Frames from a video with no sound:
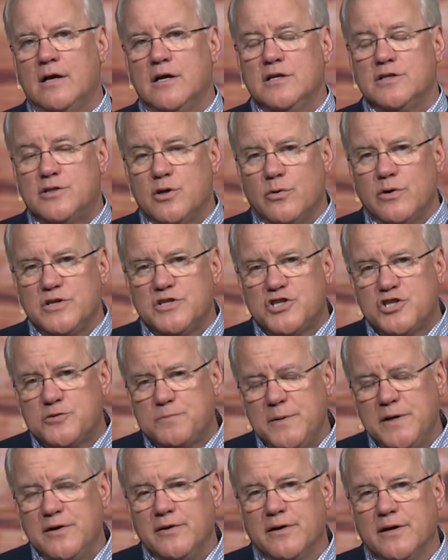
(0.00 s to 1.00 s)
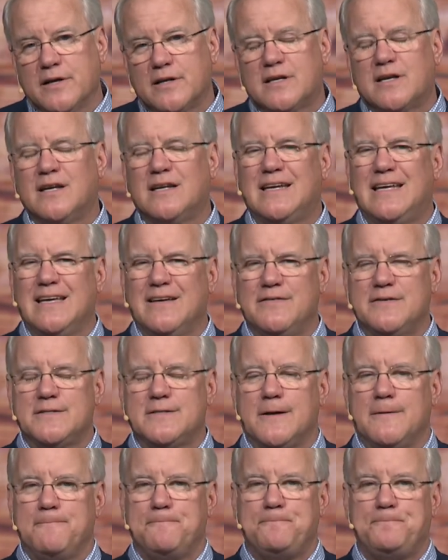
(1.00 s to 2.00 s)
So his Spirit could give
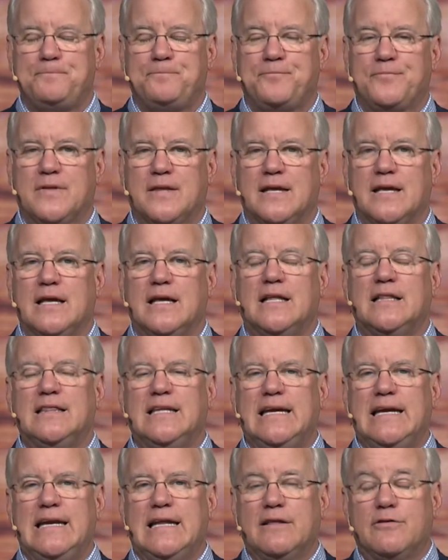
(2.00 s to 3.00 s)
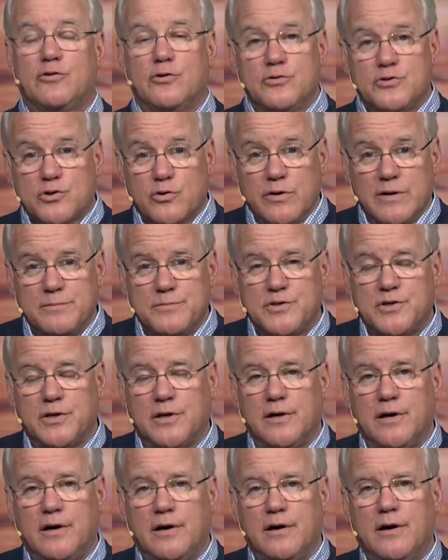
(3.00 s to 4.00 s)
us leading through Scripture,